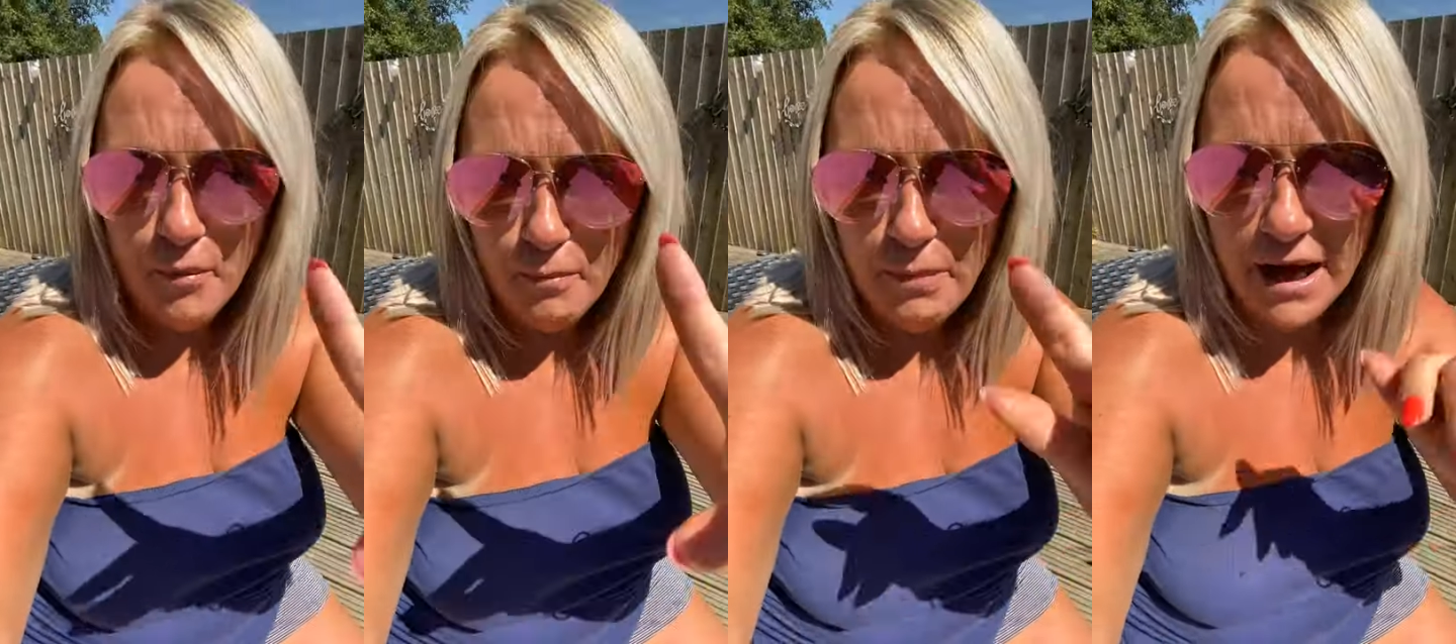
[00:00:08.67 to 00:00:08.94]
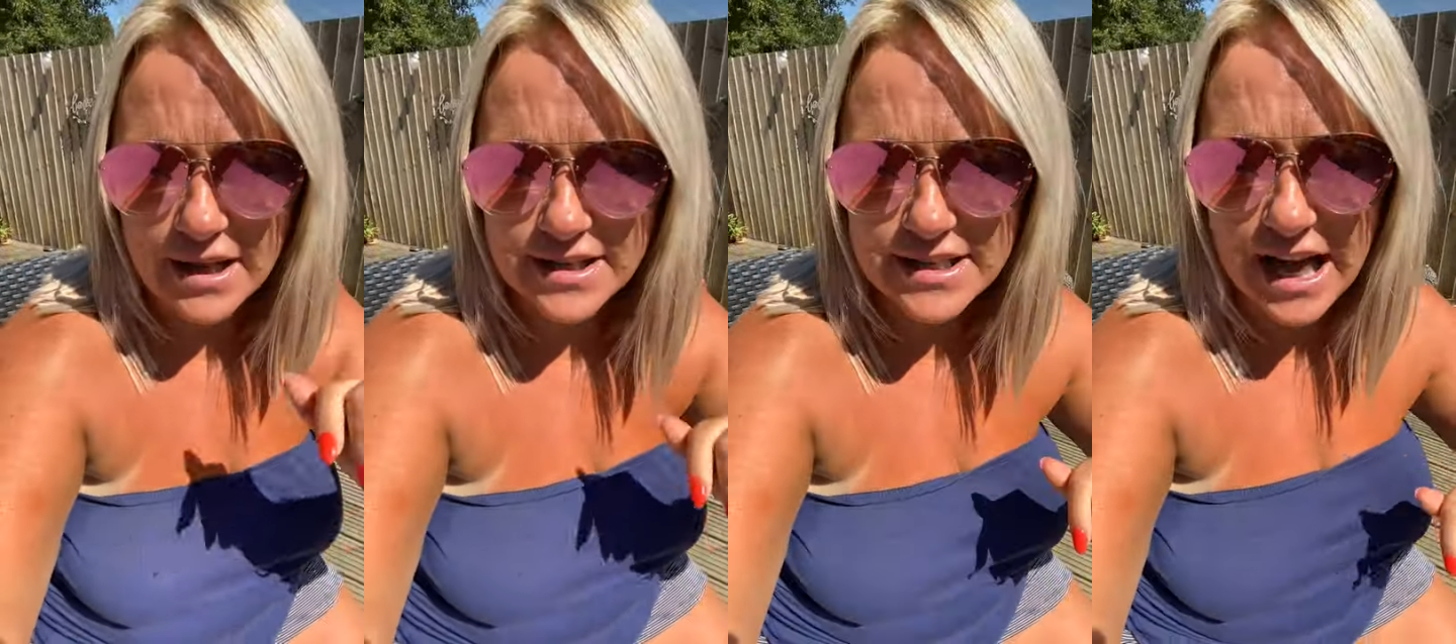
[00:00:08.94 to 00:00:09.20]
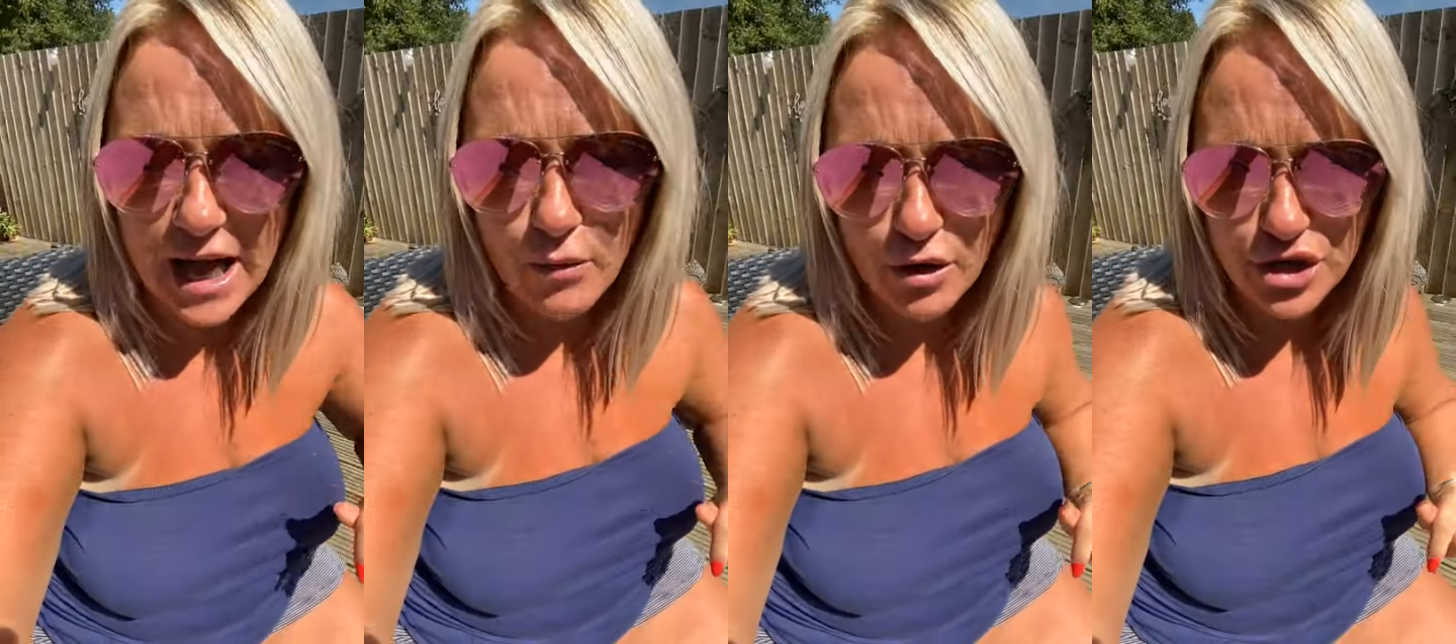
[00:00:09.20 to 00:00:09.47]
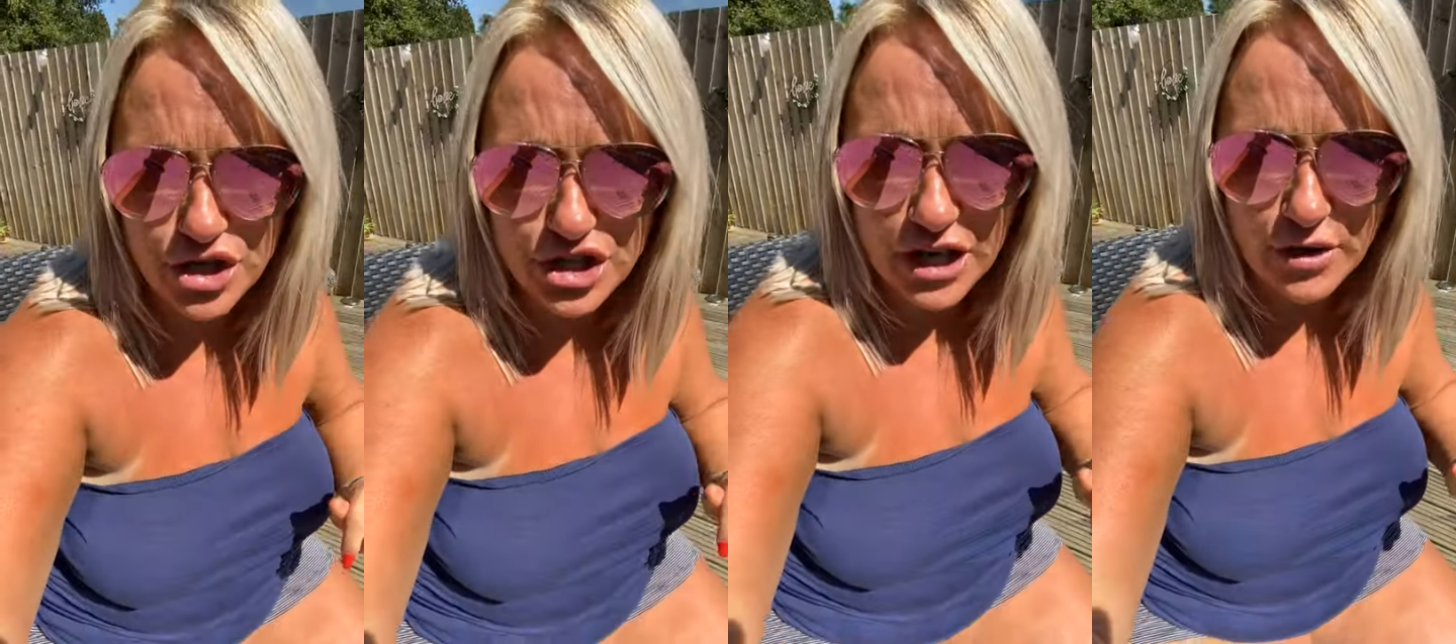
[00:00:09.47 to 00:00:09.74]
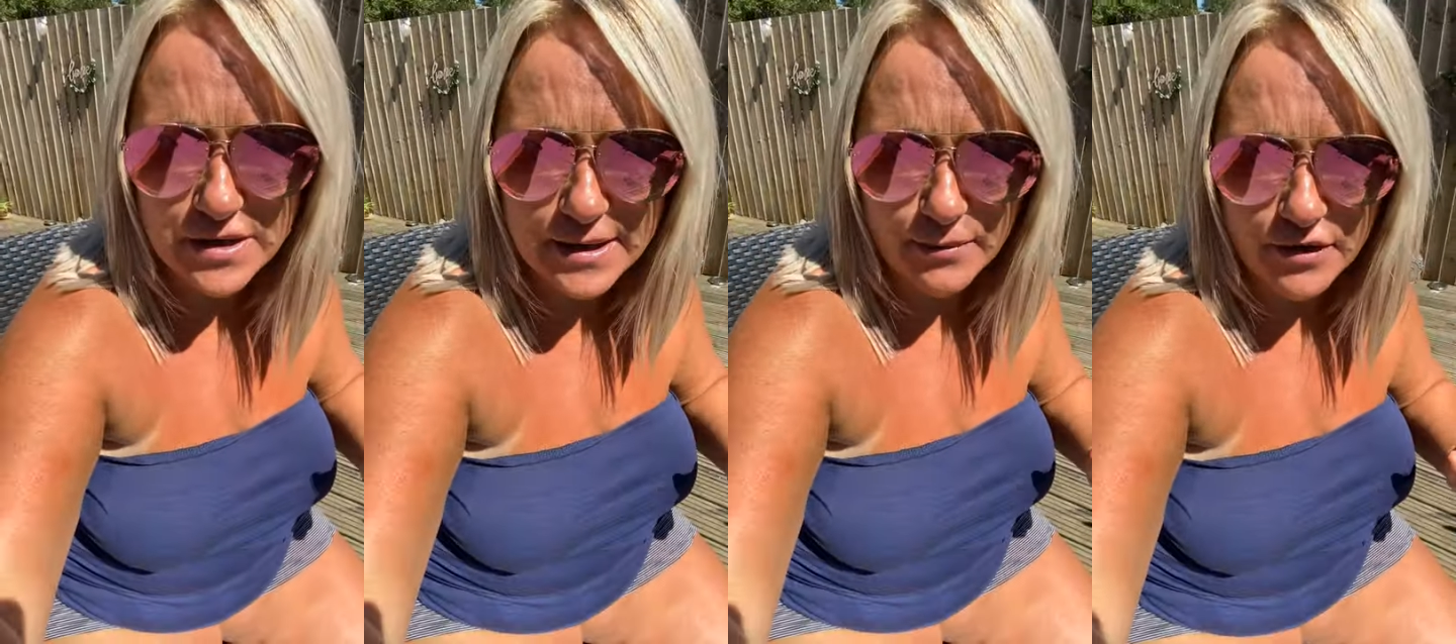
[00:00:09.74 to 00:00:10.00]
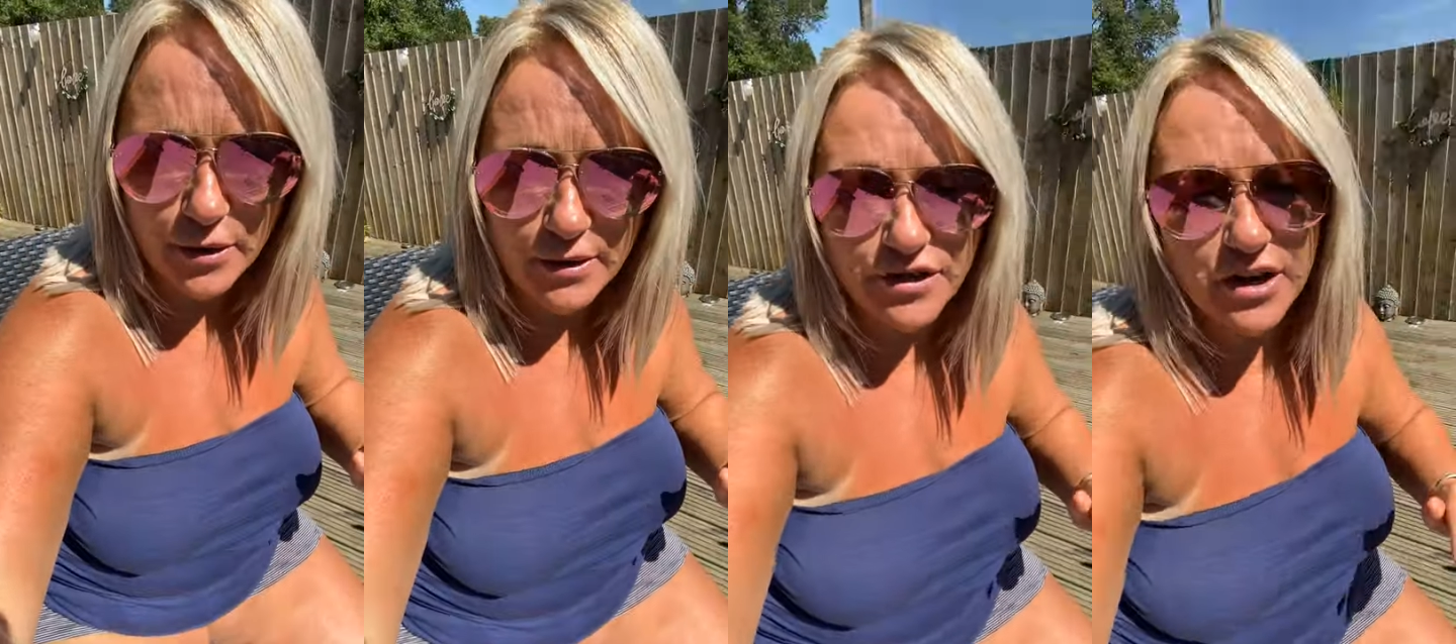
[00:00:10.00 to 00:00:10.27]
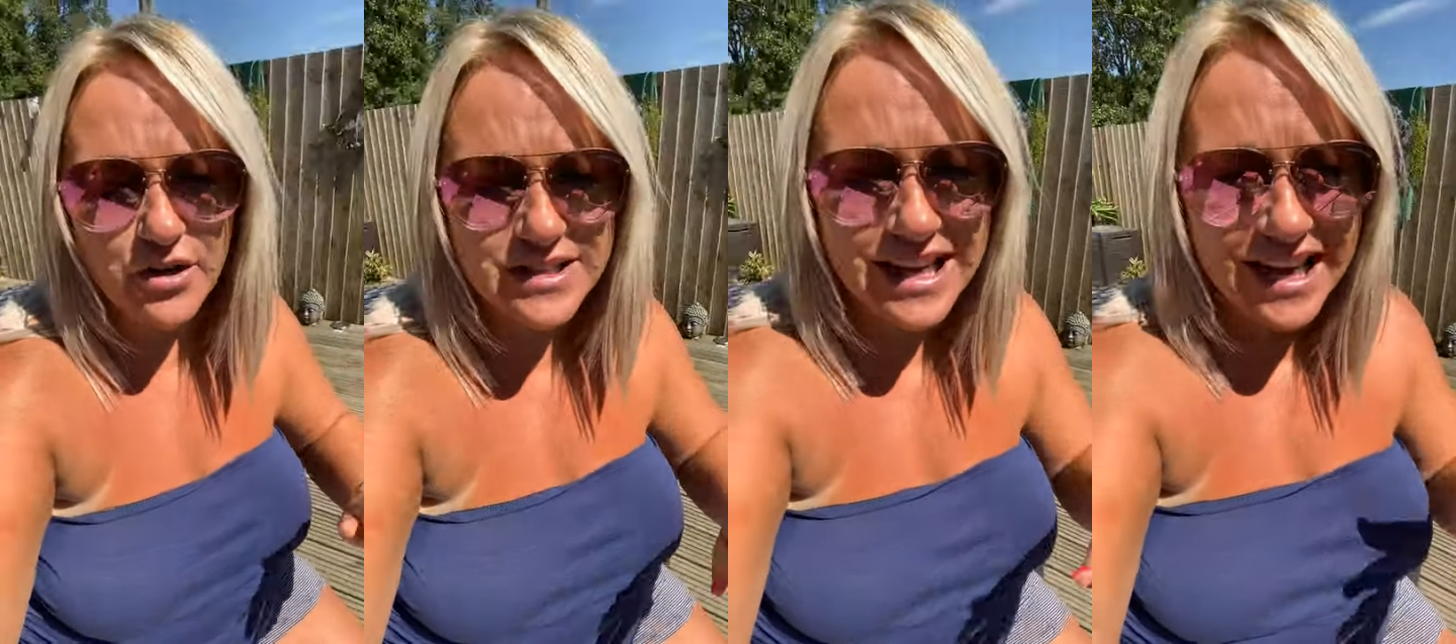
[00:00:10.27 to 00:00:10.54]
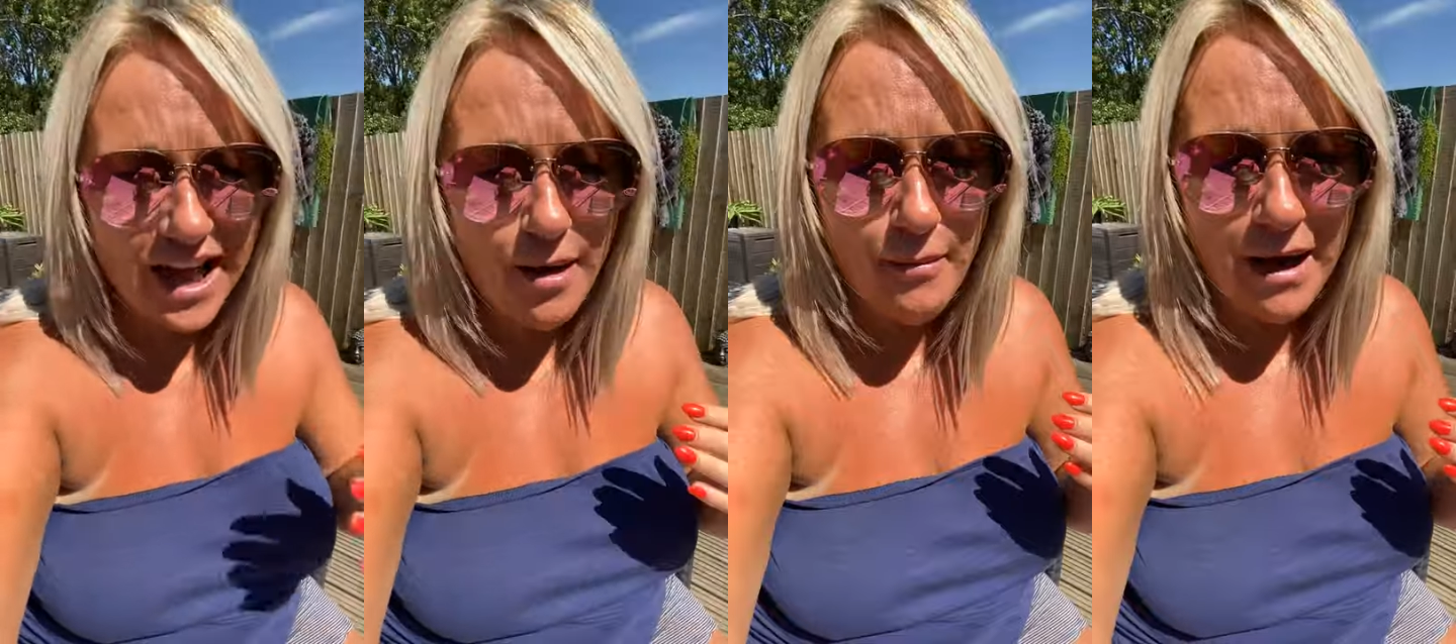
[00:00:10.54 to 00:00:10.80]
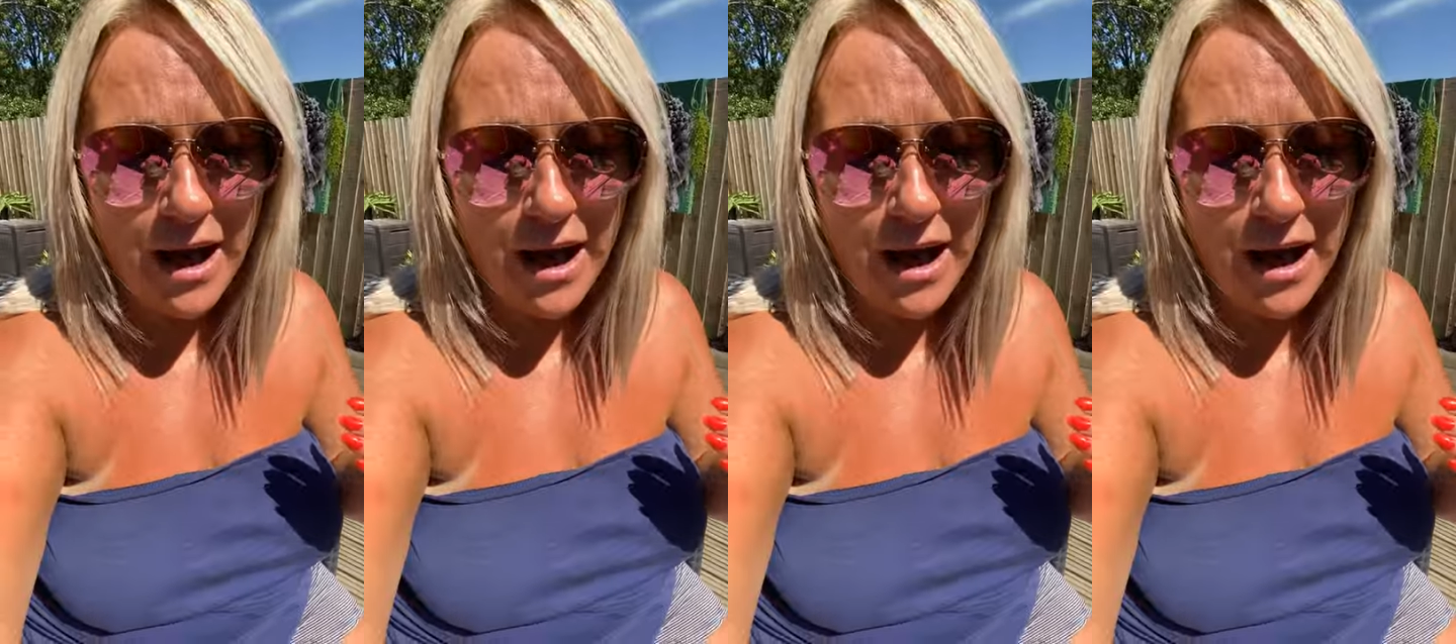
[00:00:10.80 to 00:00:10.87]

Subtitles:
But I want to share something with you because I am